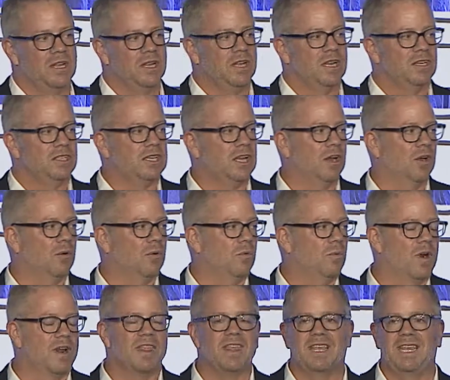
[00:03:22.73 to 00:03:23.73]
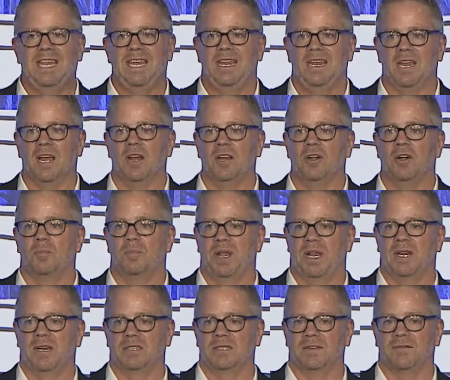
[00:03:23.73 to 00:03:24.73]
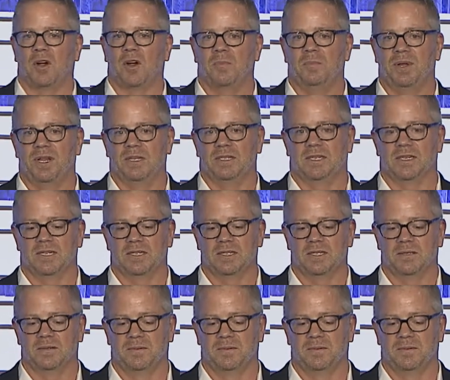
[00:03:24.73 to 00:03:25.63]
So what are the key underpinnings of our business?